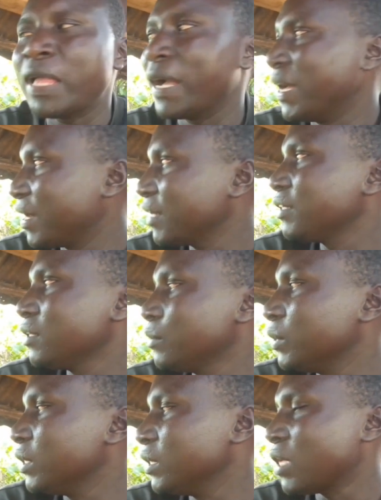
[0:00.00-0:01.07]
currently we
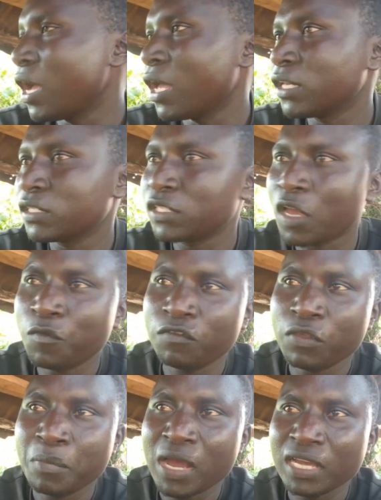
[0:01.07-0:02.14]
need some of the
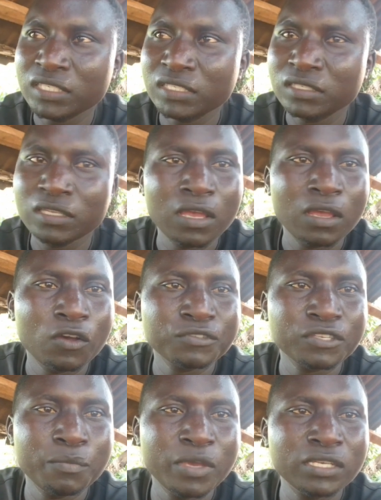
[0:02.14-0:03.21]
bags of
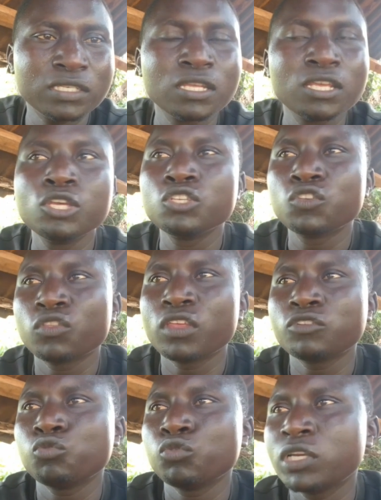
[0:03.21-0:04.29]
cement so that
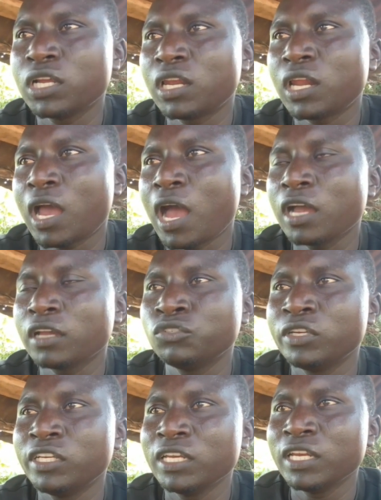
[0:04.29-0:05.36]
we can
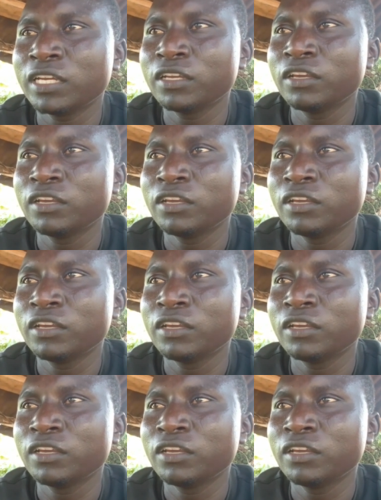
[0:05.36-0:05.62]
actually like